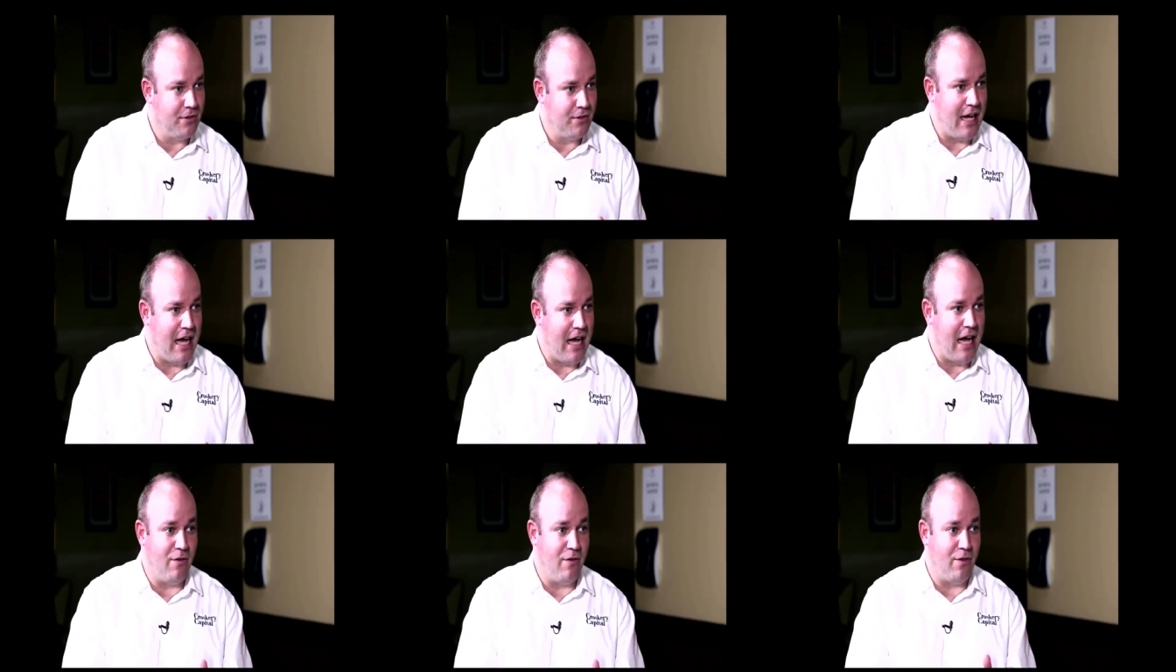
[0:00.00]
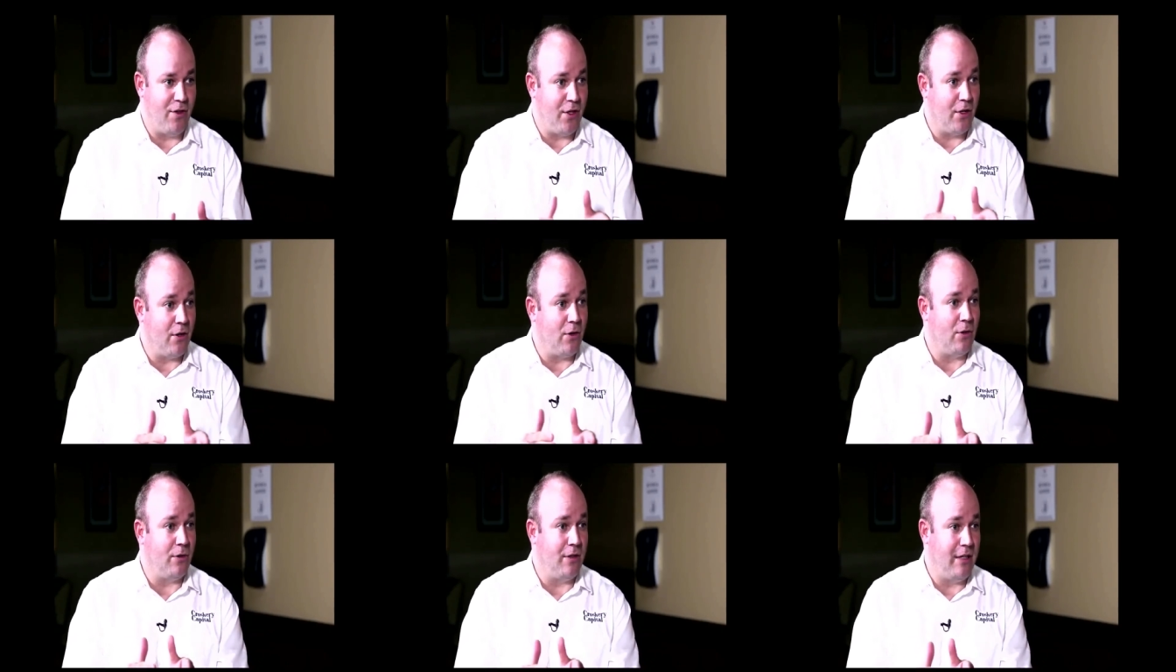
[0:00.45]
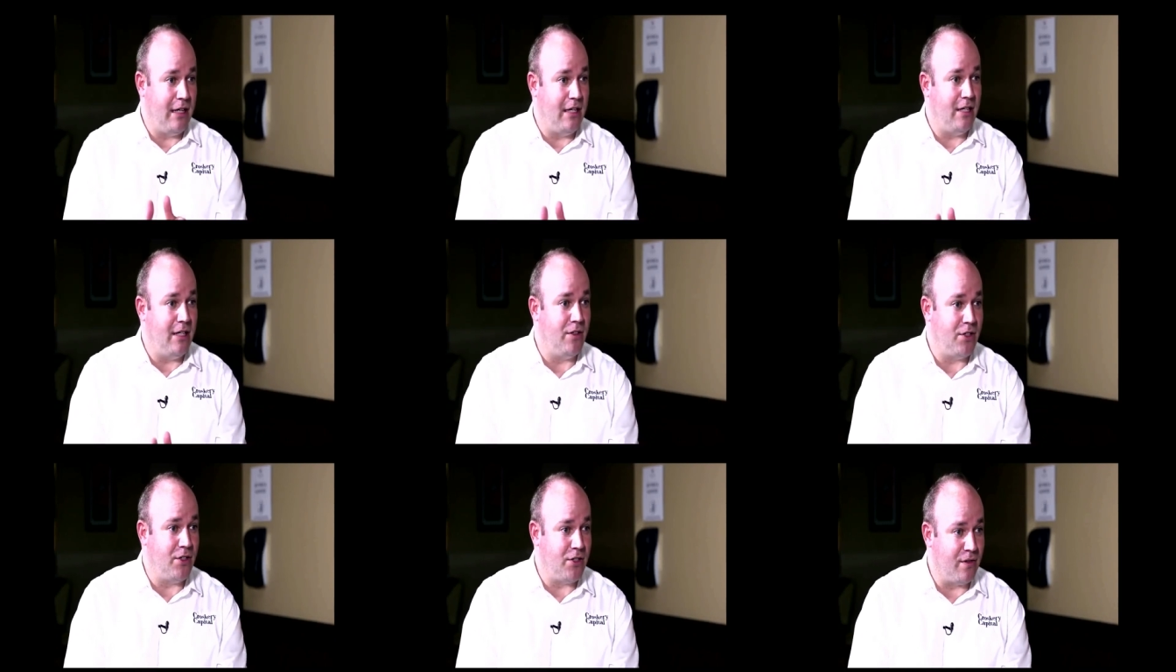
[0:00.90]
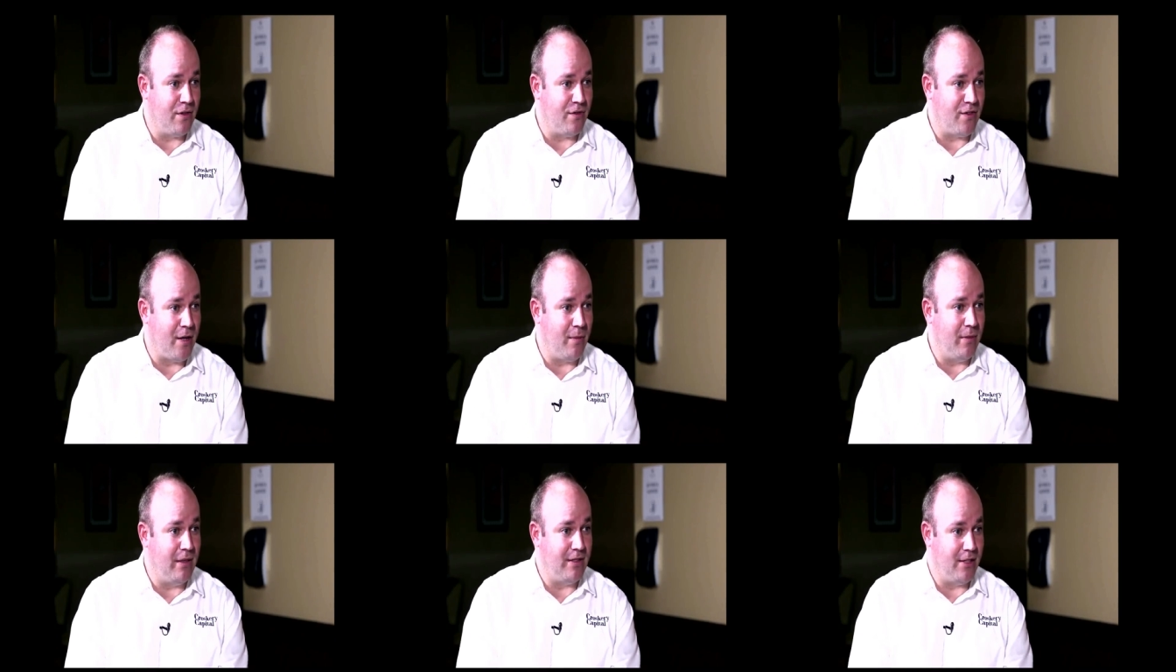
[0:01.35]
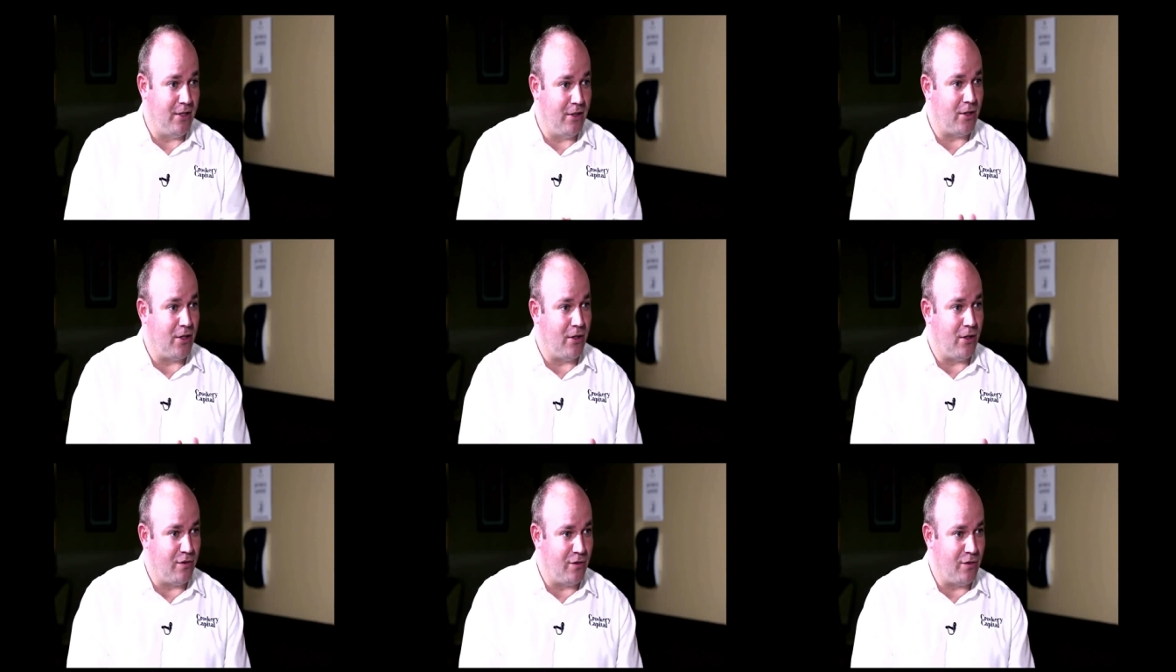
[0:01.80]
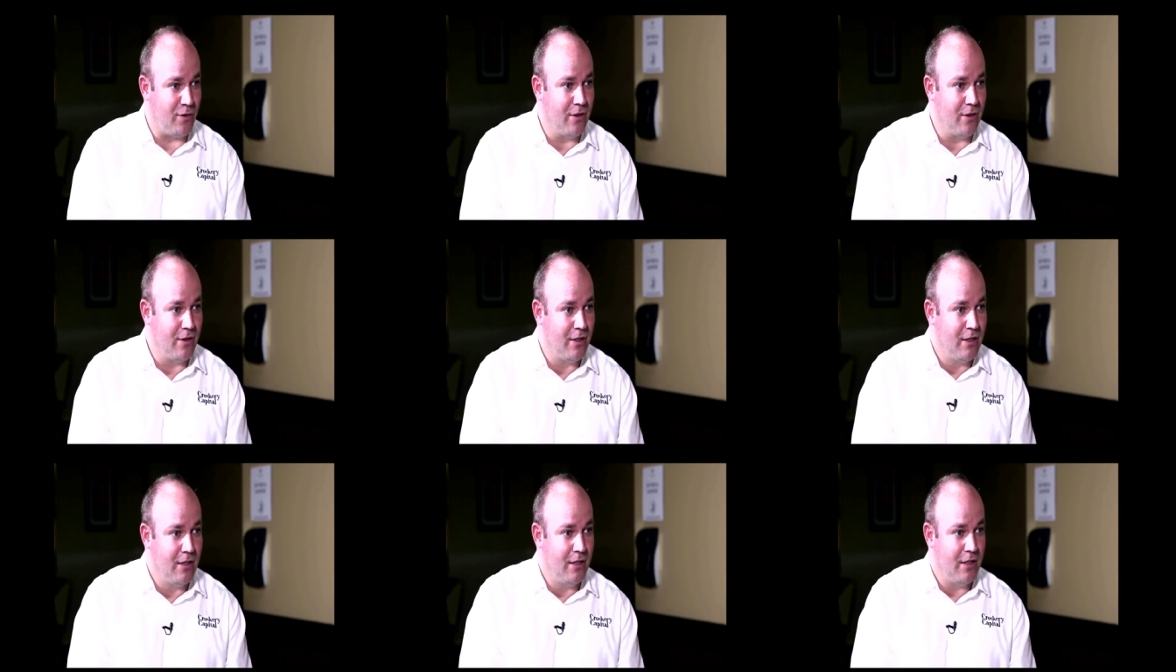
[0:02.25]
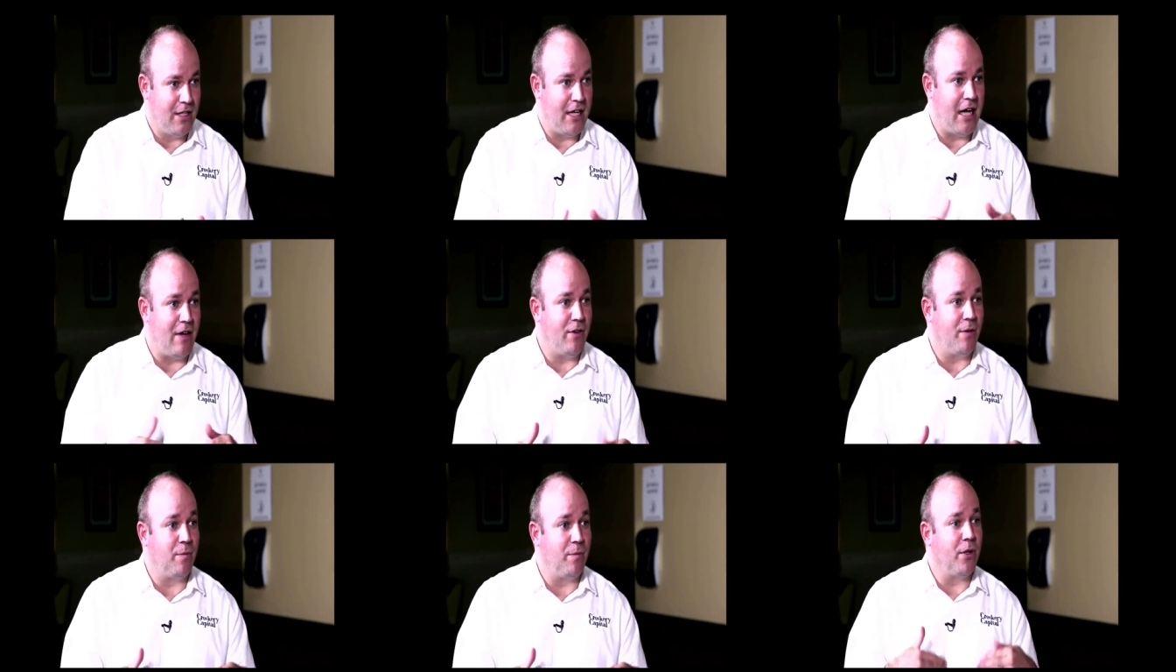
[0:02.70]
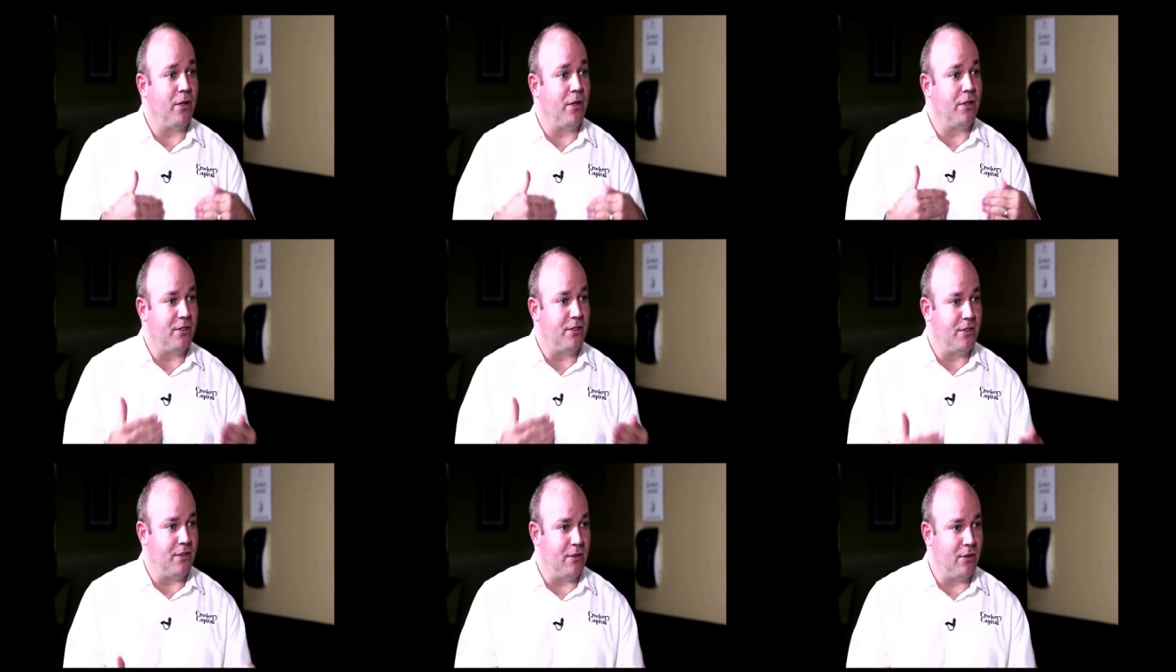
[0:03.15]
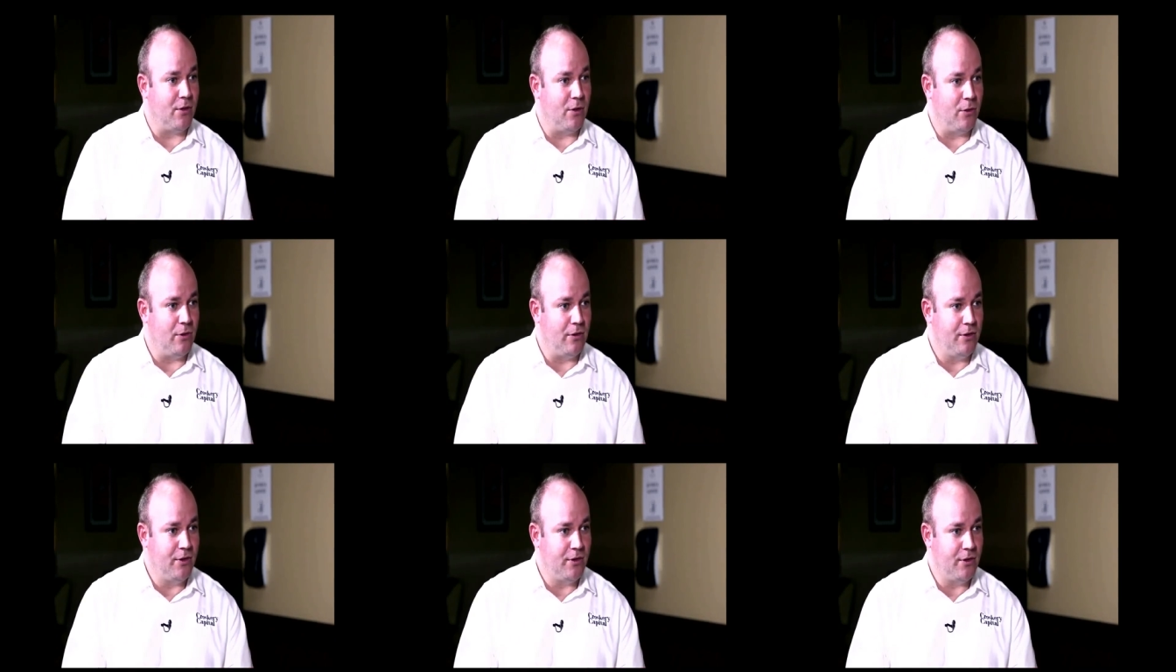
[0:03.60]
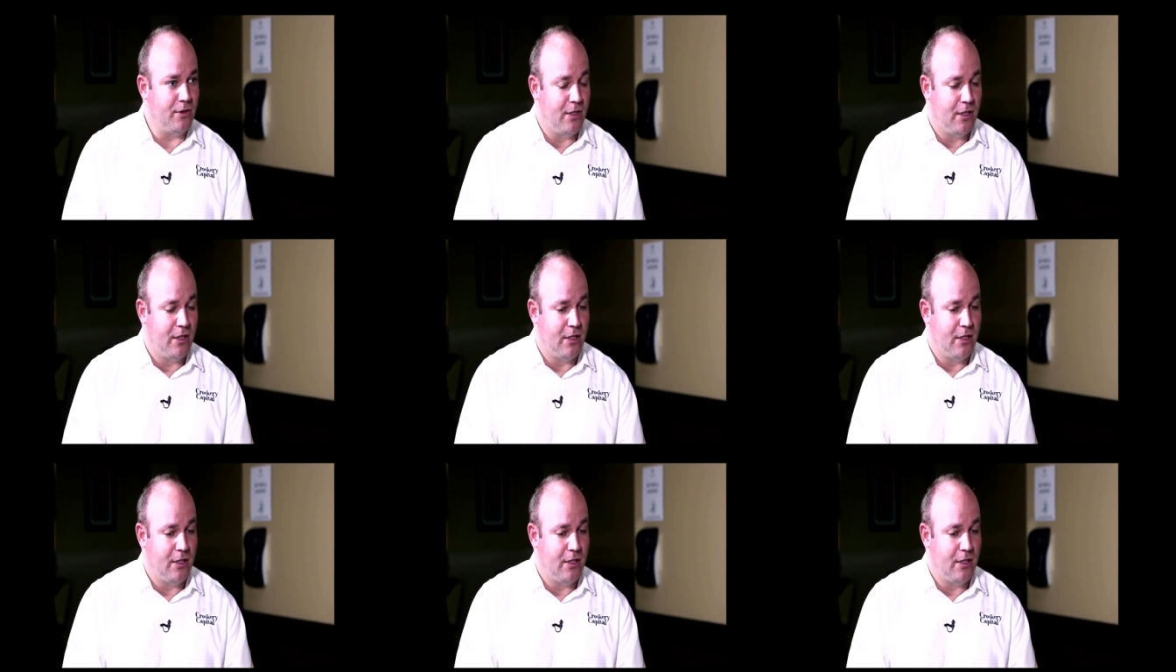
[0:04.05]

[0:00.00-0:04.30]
you have your own individual family to look out for, you have your personal goals.